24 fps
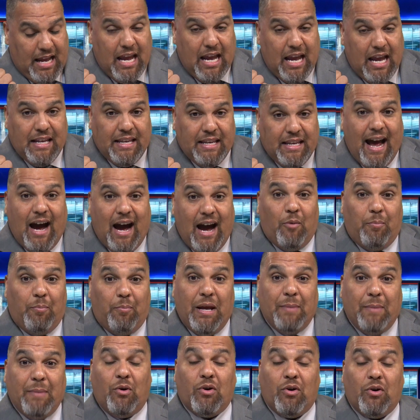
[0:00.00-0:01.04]
Now,
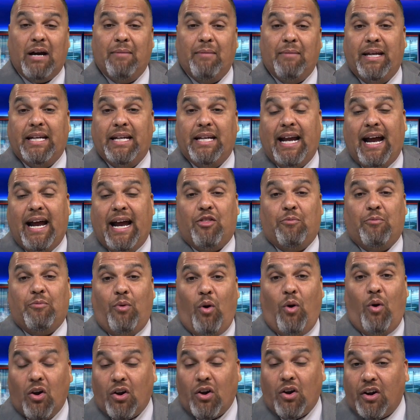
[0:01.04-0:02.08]
people come in and out of the
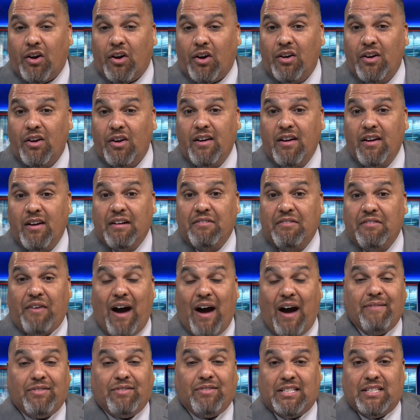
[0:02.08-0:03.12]
border
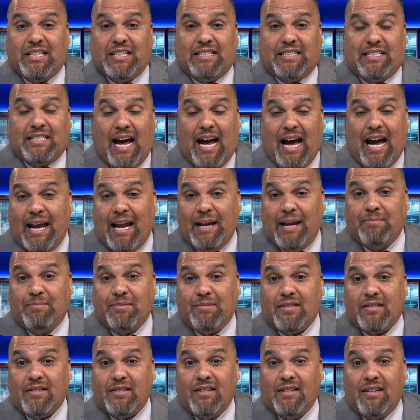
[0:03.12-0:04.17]
5 or 6
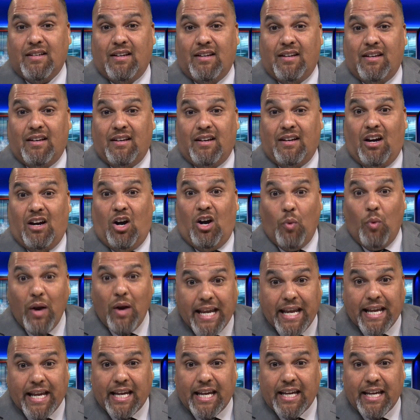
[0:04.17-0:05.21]
times a
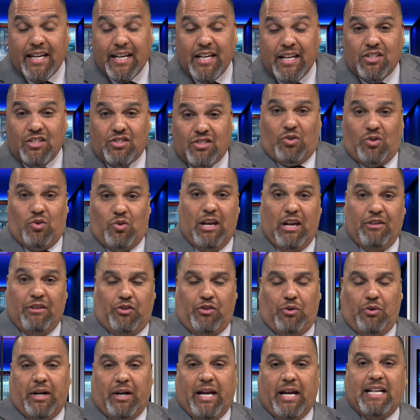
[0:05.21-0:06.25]
week. So if
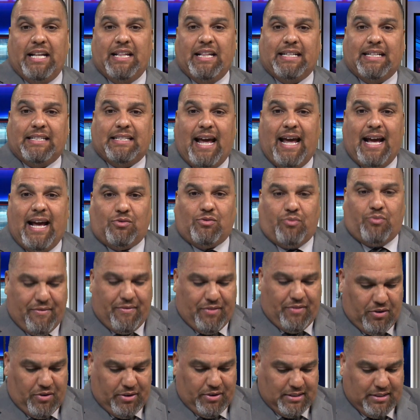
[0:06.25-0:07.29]
you were getting that tax
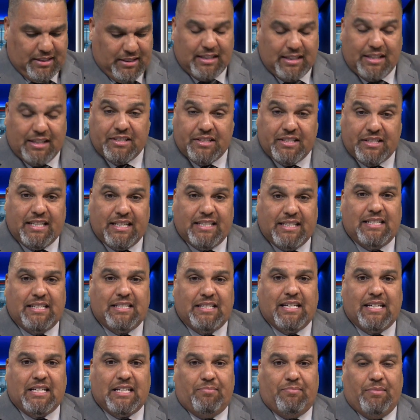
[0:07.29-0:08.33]
revenue at
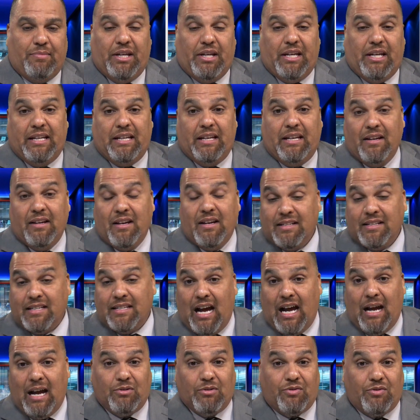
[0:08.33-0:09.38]
666 million
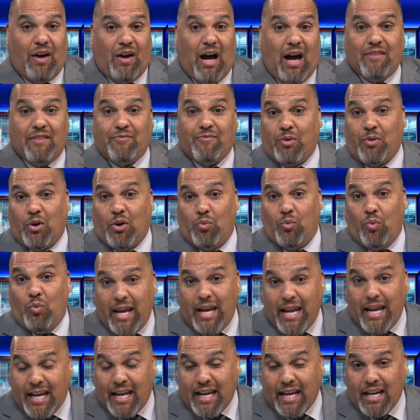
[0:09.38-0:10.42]
times 5 per
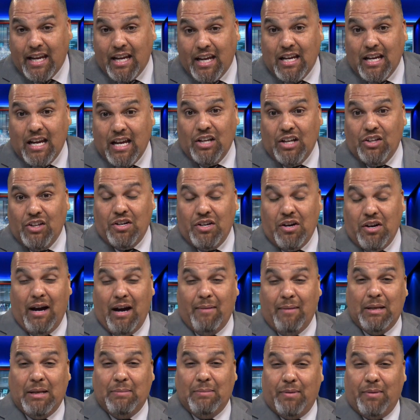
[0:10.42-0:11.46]
week, you know how
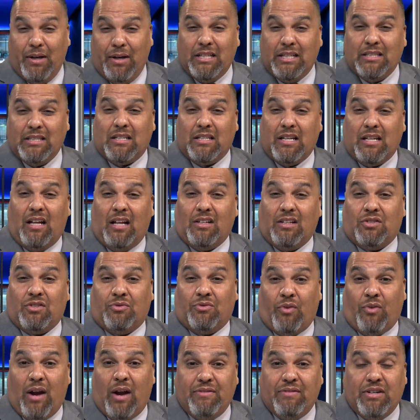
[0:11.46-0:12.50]
many billions of dollars
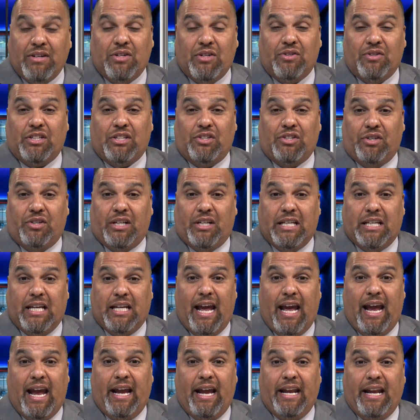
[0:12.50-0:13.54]
of revenue that you can
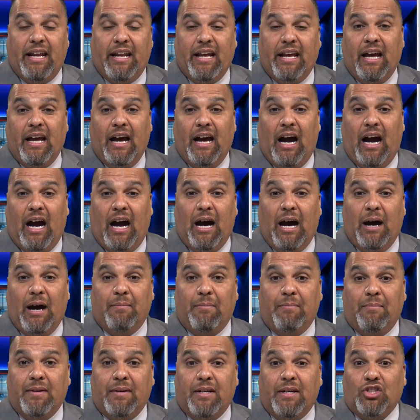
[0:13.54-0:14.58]
gain
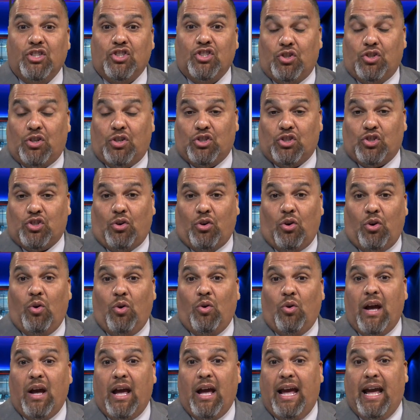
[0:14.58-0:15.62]
to
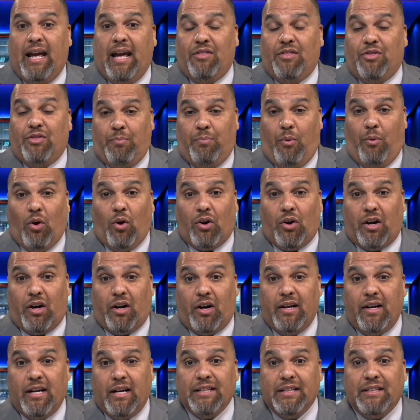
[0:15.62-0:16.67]
control the border.
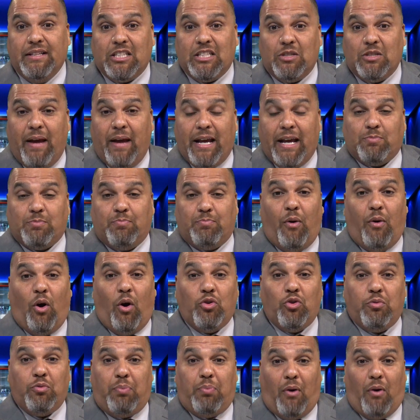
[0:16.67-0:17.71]
This makes
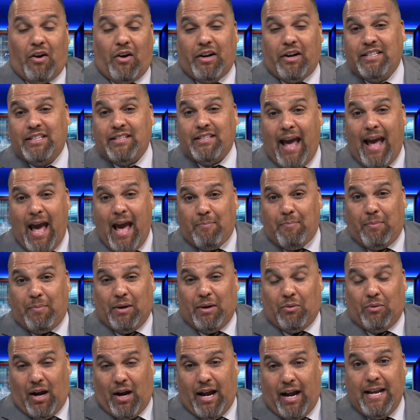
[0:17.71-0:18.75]
both parties
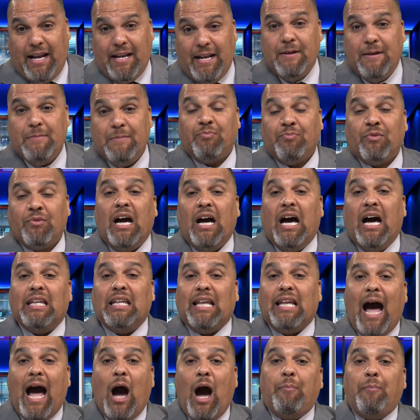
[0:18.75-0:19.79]
happy, right?
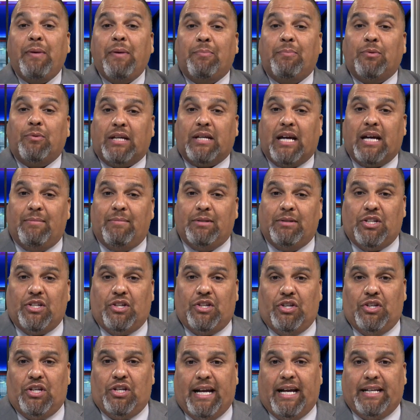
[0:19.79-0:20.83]
Allow people to come into
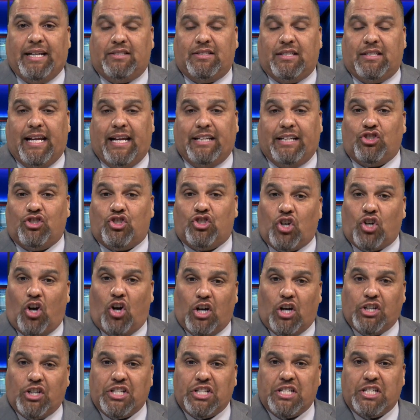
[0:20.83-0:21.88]
the United States,
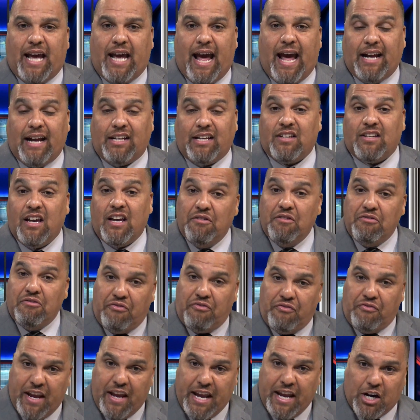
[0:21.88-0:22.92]
charge a tax,
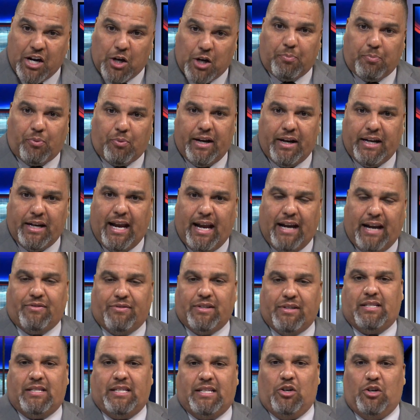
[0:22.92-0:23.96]
fingerprint
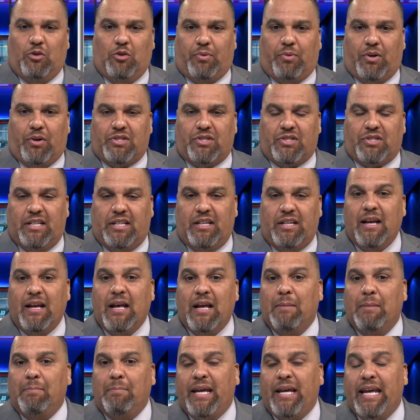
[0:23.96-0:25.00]
every single person,
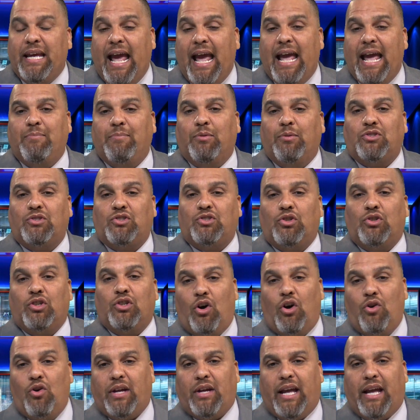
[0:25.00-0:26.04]
be able to
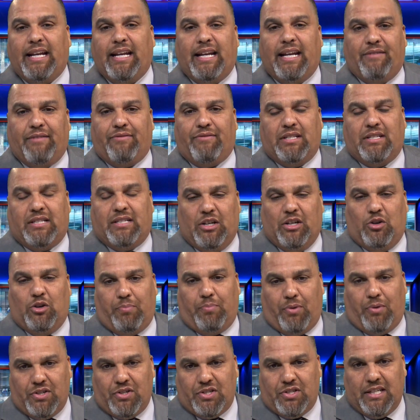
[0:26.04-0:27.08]
locate every single
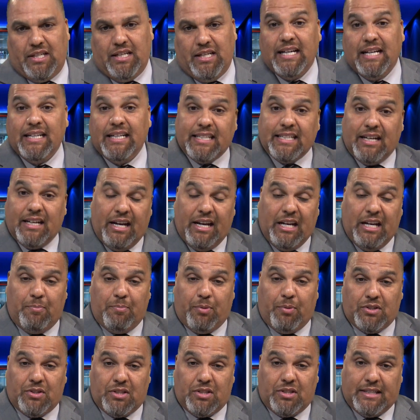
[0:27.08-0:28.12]
person, tell any
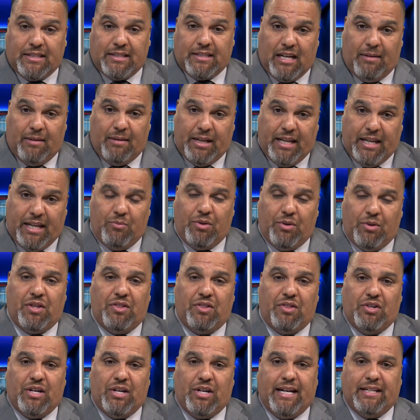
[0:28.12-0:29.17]
person that's coming in within
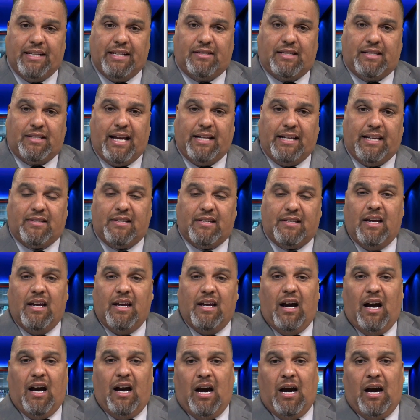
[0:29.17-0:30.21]
the United States
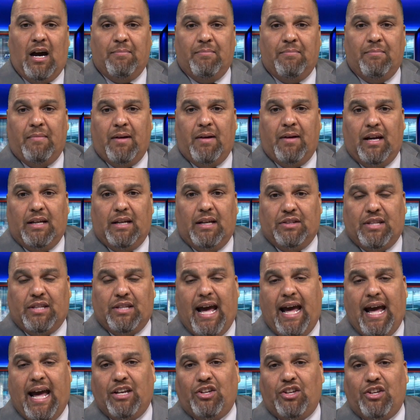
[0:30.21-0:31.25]

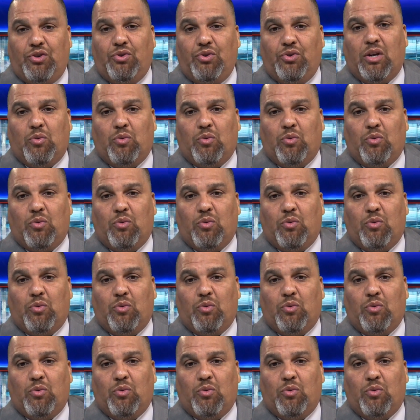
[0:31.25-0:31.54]
that you can